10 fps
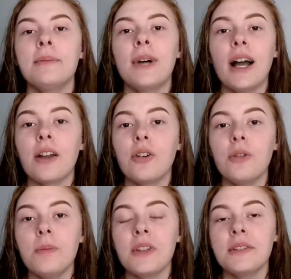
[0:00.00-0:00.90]
I
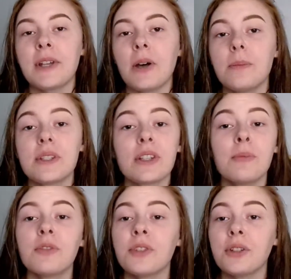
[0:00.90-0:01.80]
hope this helped
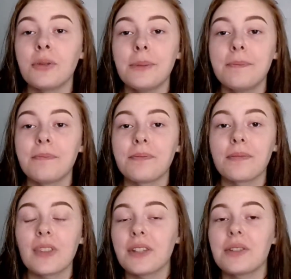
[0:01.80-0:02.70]
some of you.
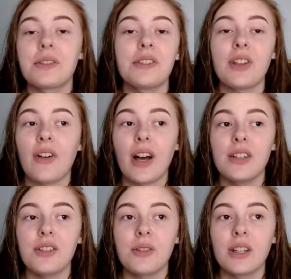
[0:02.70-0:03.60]
This is just how I
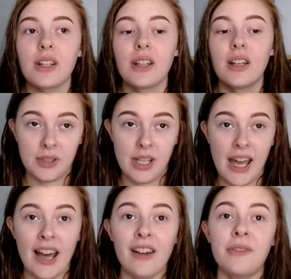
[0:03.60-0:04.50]
do it. To
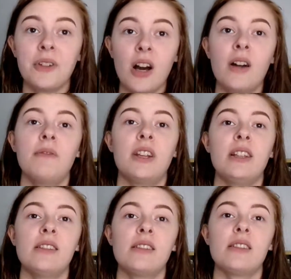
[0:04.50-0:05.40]
have
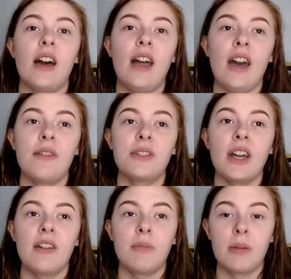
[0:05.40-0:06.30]
confidence, I have to
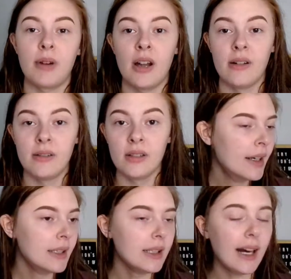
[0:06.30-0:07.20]
have my brows.
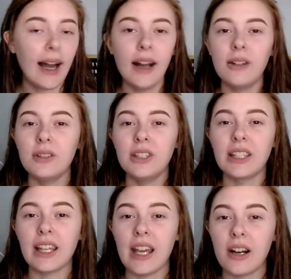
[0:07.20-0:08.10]
I don't really
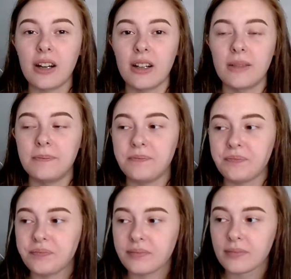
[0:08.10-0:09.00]
care
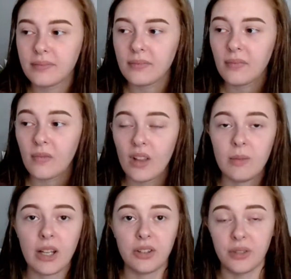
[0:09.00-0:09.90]

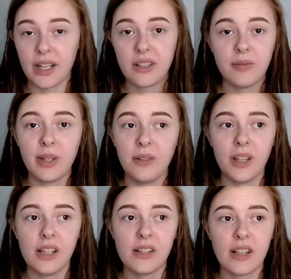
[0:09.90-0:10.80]
about the rest of my
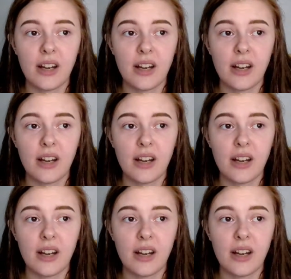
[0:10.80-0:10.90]
face.